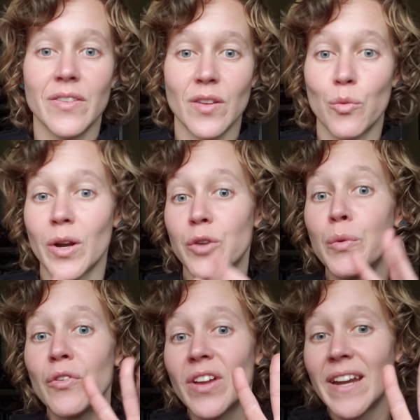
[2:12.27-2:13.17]
so we're
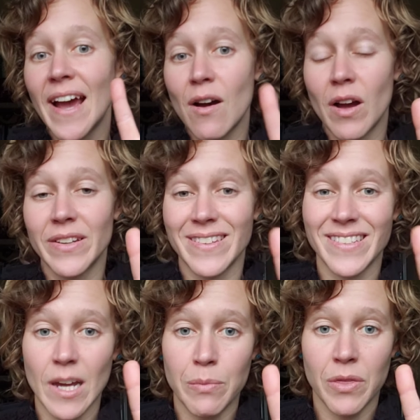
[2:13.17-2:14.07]
moving now on to
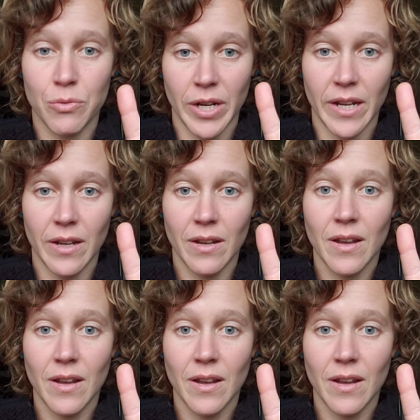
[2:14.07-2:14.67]
step three,